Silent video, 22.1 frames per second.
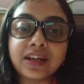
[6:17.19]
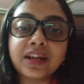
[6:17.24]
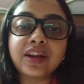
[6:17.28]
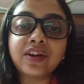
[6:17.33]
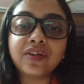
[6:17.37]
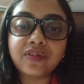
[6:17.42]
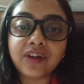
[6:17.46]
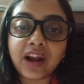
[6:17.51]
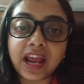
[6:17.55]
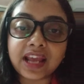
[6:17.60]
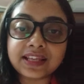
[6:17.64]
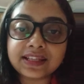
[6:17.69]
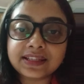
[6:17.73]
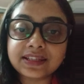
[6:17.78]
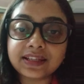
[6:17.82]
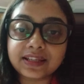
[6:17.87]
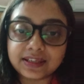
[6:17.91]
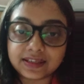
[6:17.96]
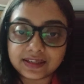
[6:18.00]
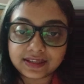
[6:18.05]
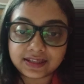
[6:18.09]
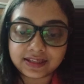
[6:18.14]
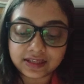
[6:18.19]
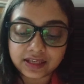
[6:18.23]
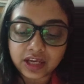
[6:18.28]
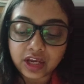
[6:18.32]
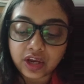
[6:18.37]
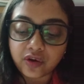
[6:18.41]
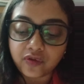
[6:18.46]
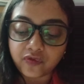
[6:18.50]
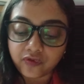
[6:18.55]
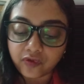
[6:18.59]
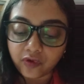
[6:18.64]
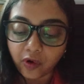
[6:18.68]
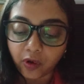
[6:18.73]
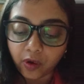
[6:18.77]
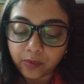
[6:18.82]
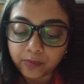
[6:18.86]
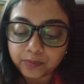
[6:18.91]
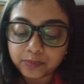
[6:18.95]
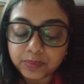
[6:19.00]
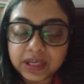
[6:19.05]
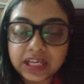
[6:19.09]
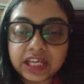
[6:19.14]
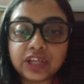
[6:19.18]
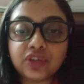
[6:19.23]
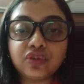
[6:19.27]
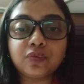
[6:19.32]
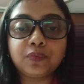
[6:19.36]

rises from P to